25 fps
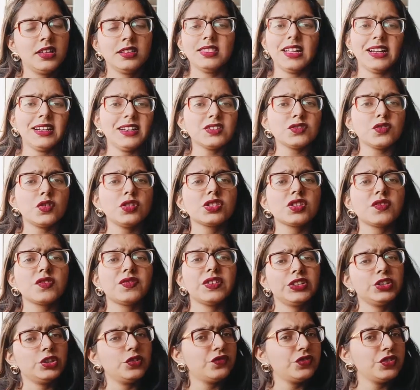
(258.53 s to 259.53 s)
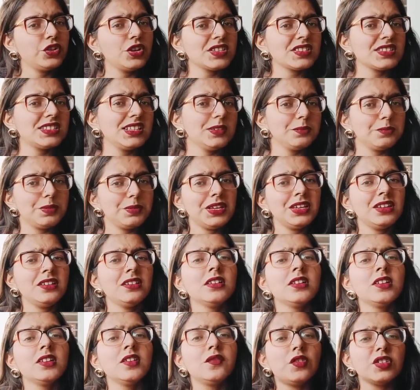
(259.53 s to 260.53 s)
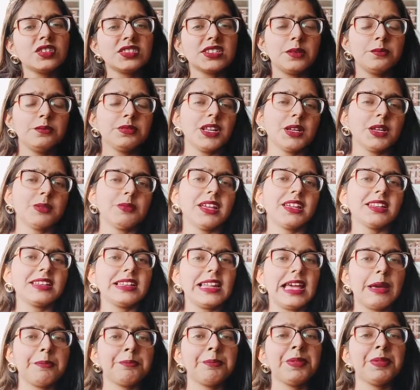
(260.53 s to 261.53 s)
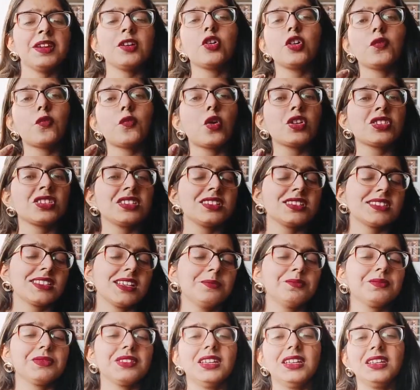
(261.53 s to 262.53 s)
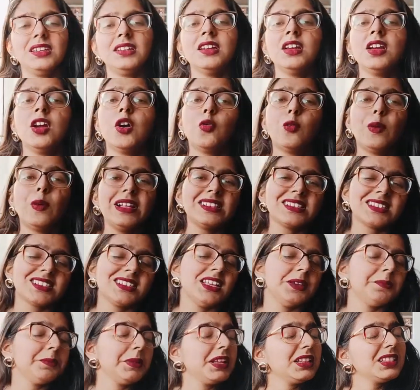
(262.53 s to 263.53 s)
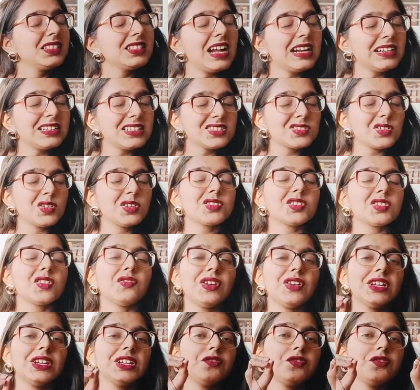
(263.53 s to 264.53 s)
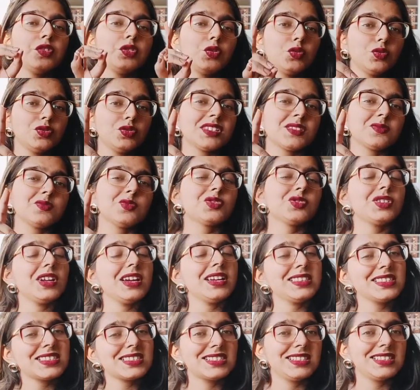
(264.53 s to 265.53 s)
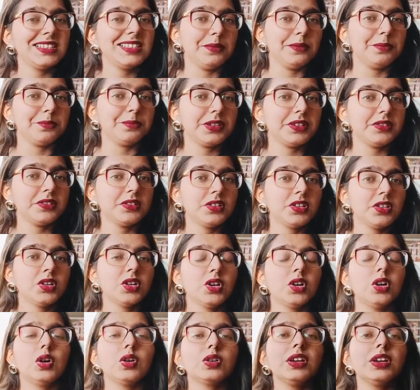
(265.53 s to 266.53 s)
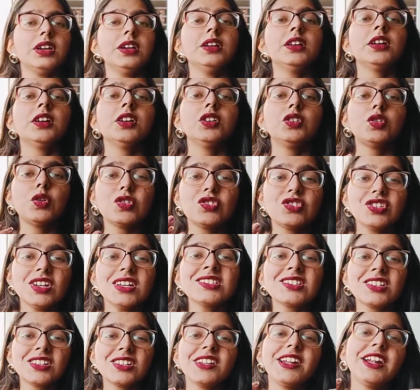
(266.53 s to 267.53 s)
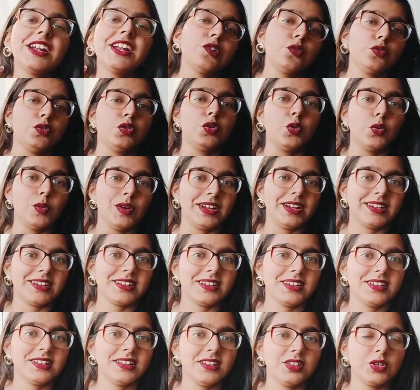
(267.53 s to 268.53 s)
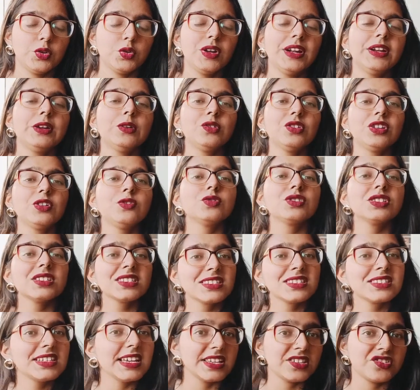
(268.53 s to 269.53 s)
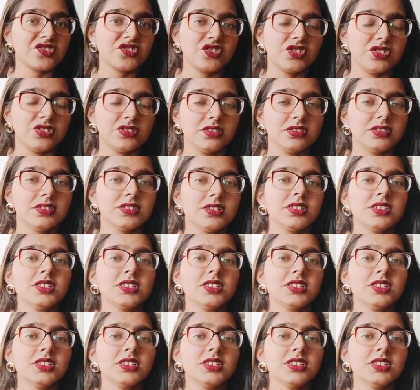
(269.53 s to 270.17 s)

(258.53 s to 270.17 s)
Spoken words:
That is also fine. If you are sleeping for some time, like napping or watching something while sleeping, that is also fine if you do this mudra and sleep. Okay, you just need to do it. You need to do this gesture.